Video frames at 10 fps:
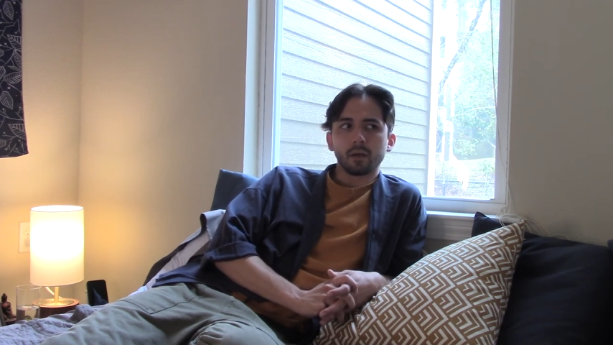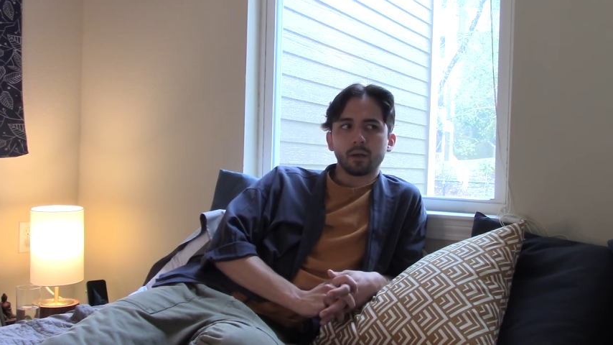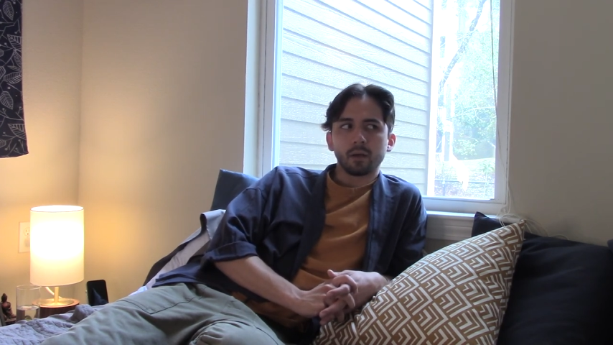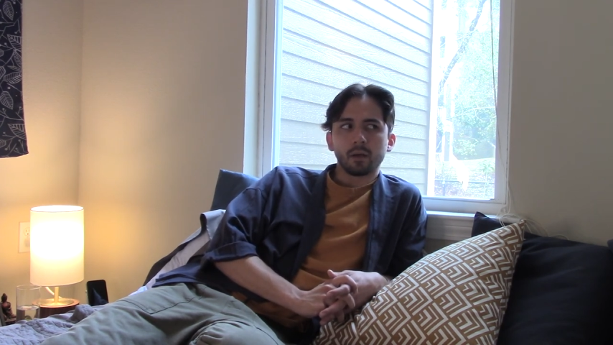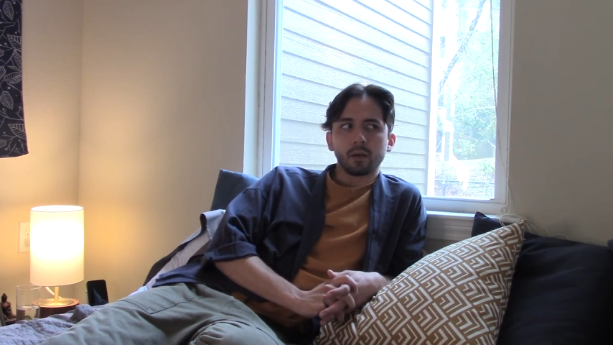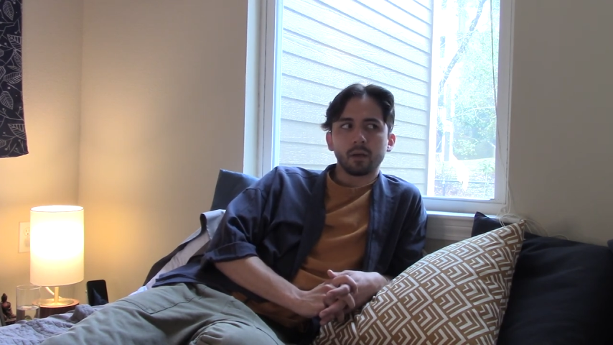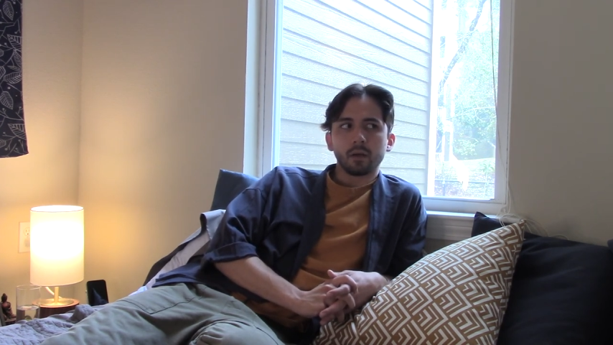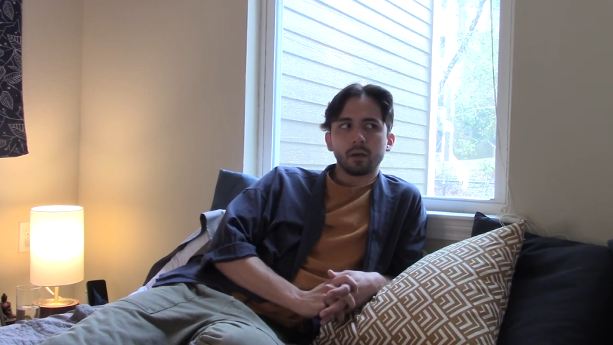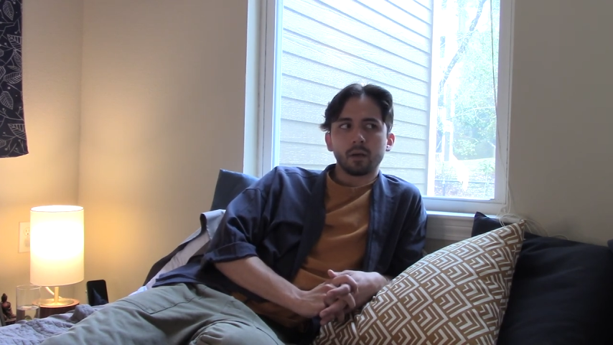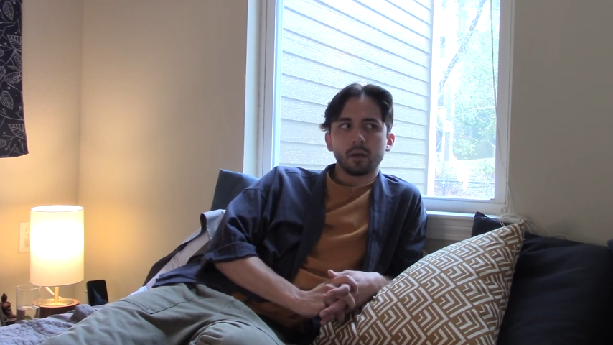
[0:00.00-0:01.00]

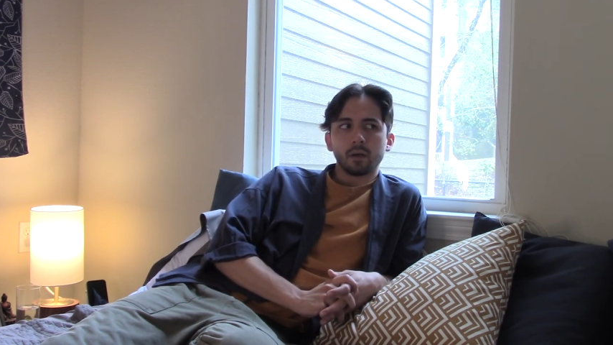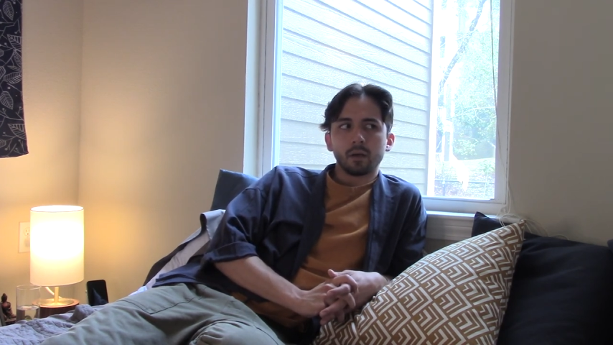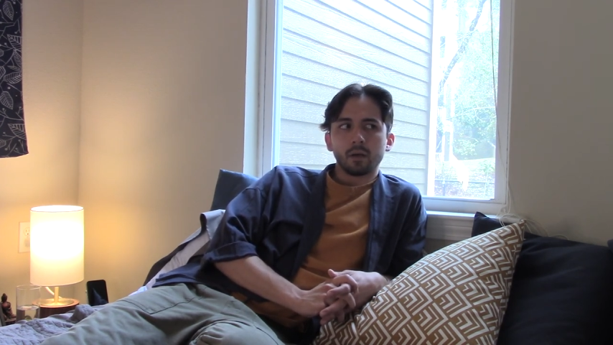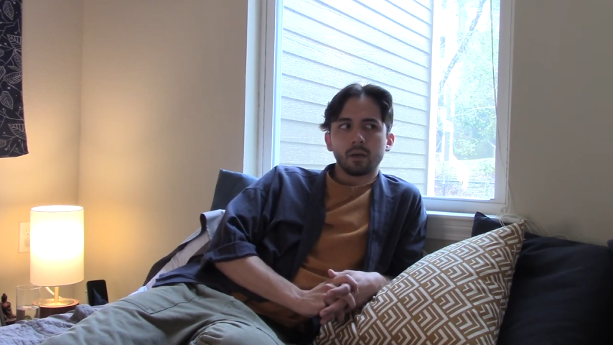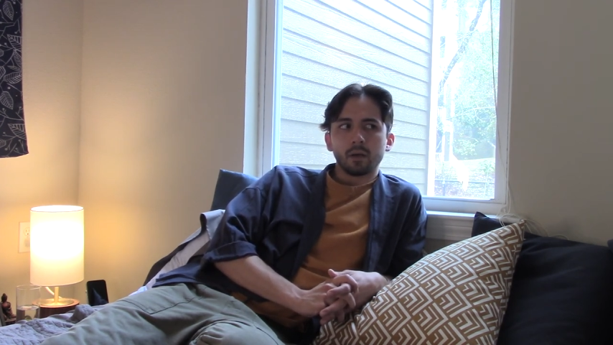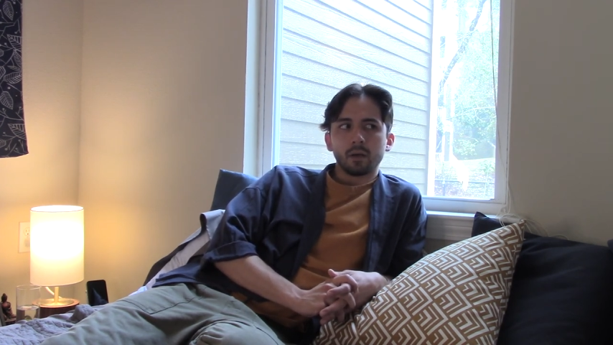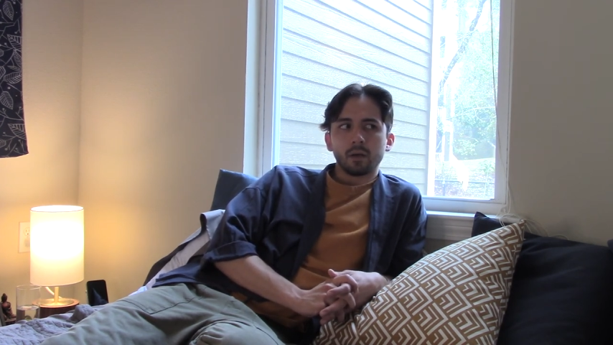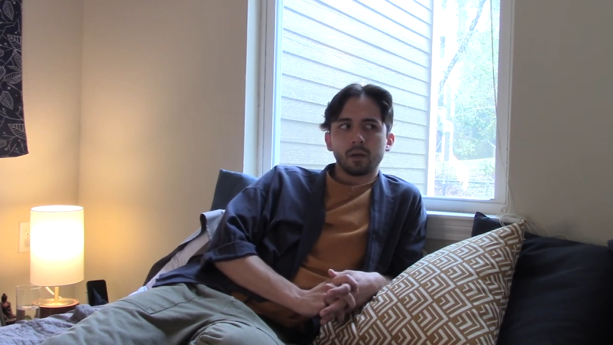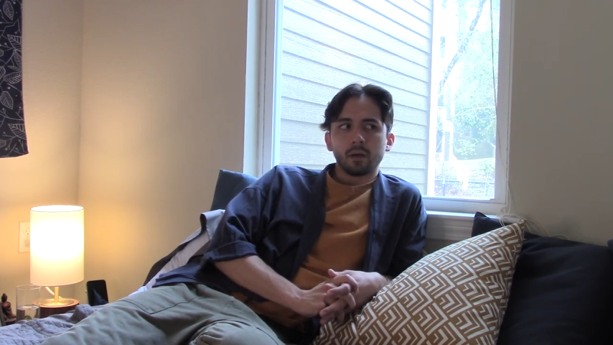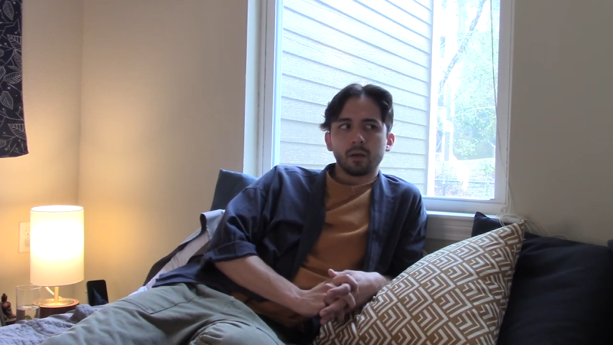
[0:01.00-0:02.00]

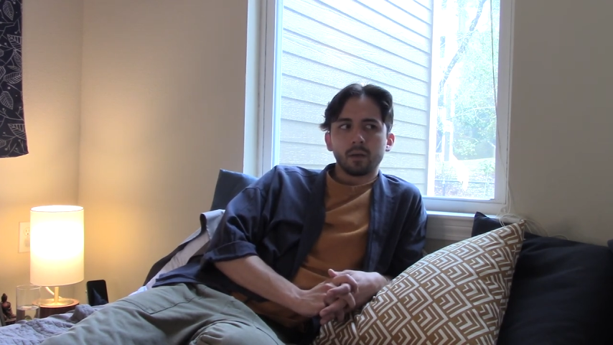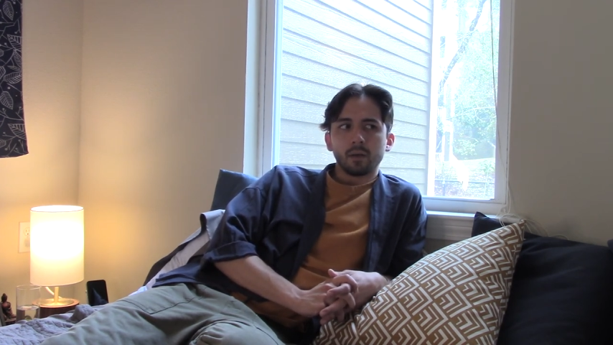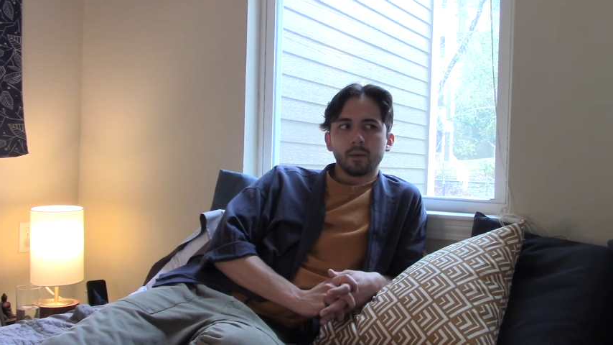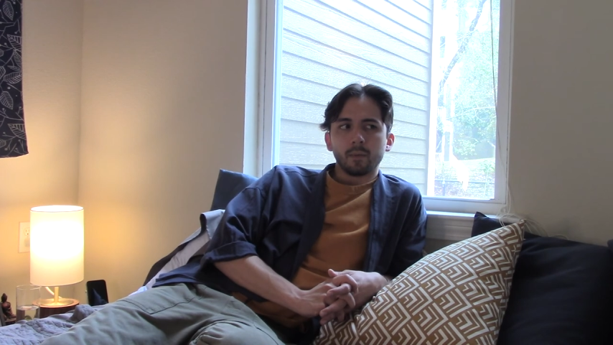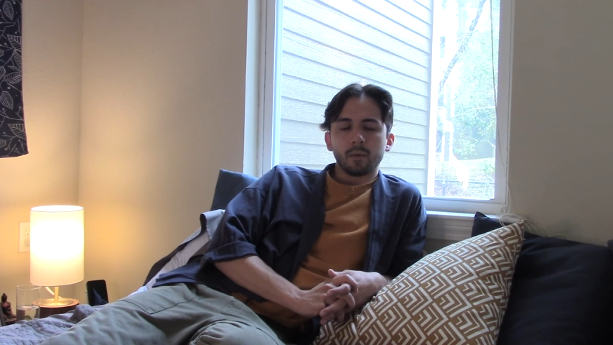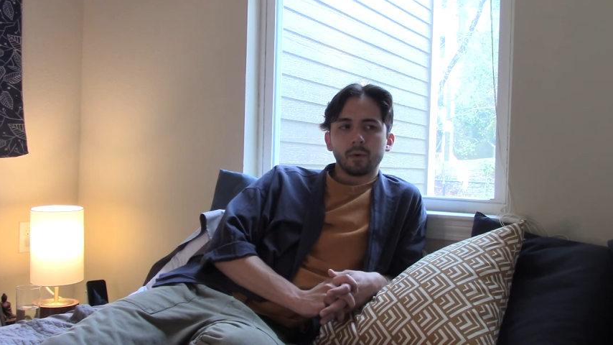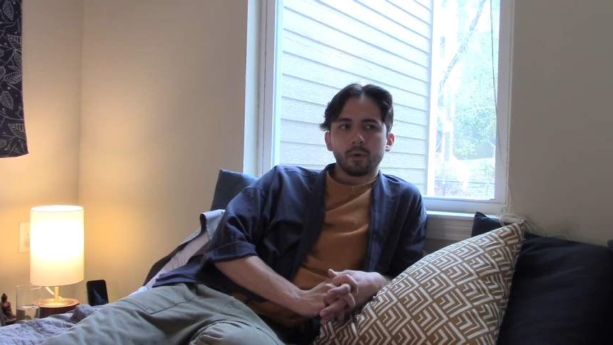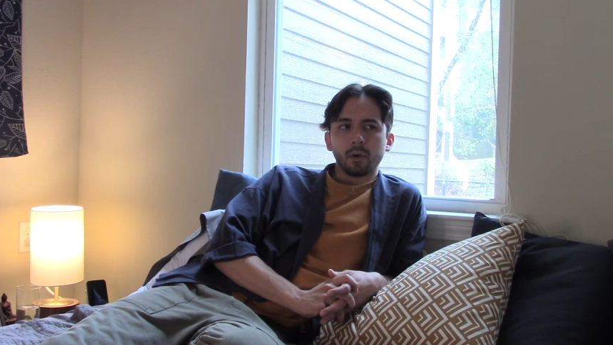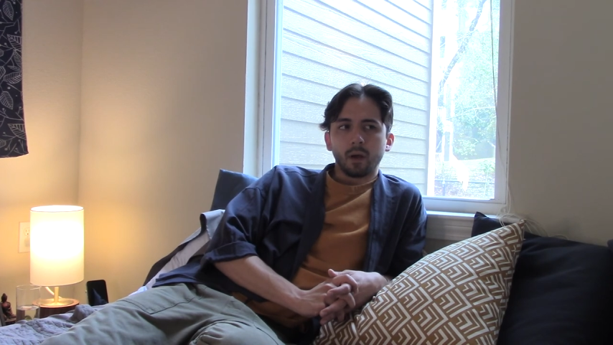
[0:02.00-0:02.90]
(silence)